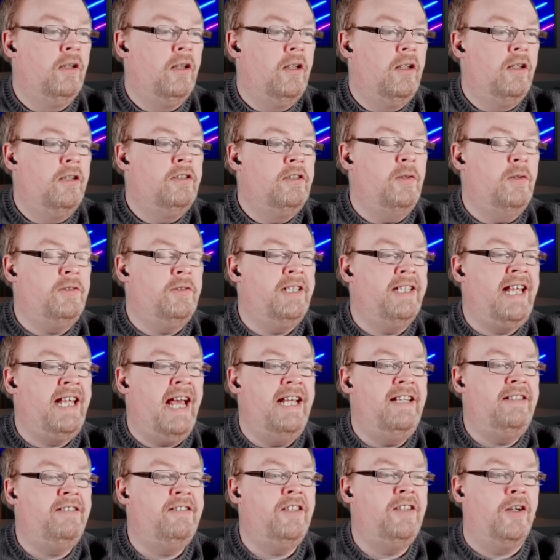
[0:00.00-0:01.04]
So it's a
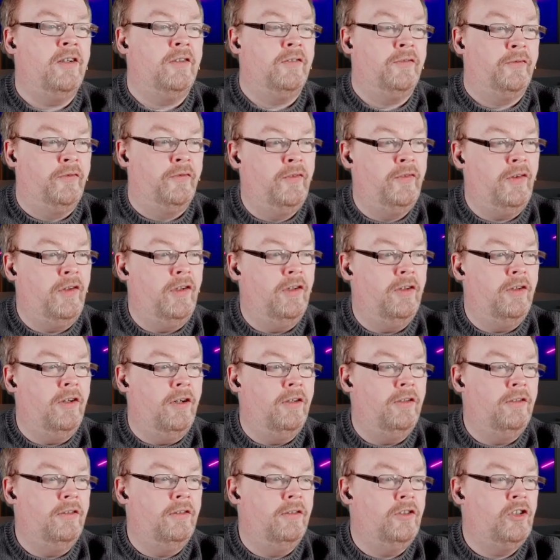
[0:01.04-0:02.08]
case of,
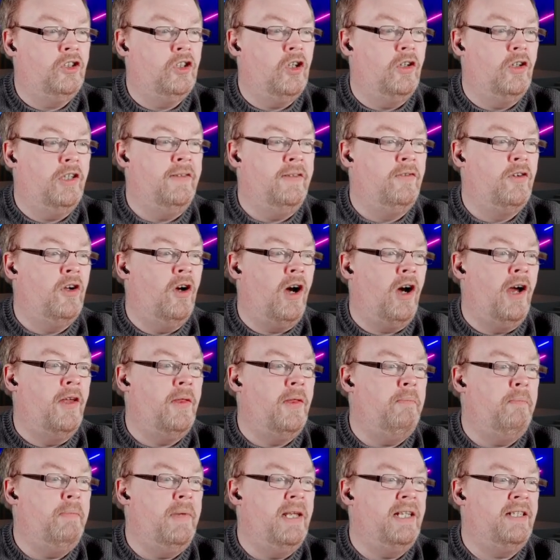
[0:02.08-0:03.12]
surely you've got to either
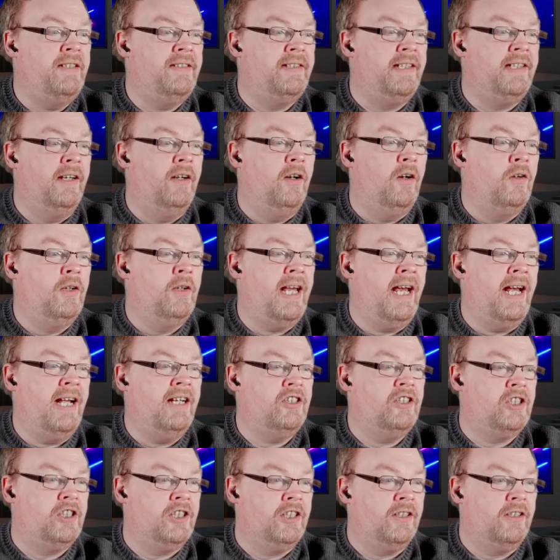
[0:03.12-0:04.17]
miss it or
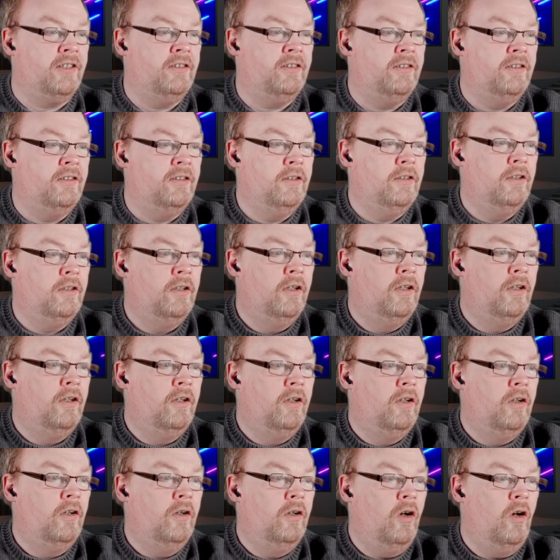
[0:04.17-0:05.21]
catch it.
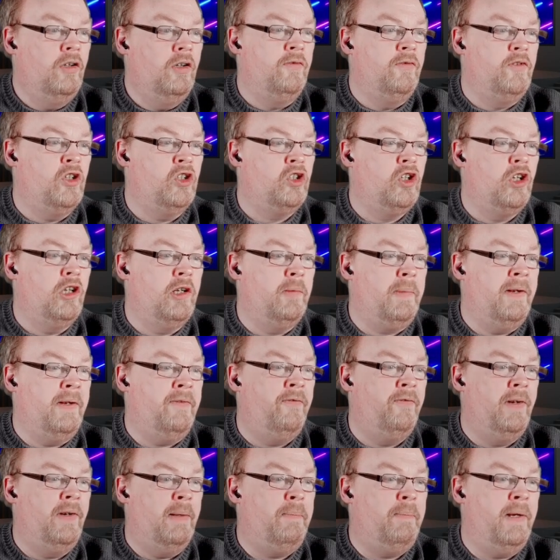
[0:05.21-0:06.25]
Or you've just got to be
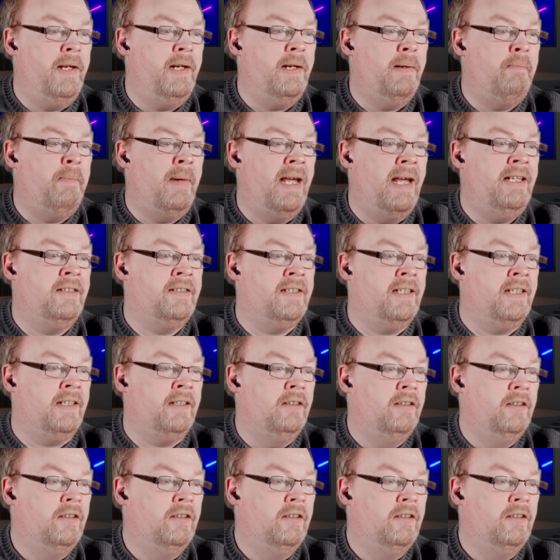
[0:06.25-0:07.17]
flipping amazing.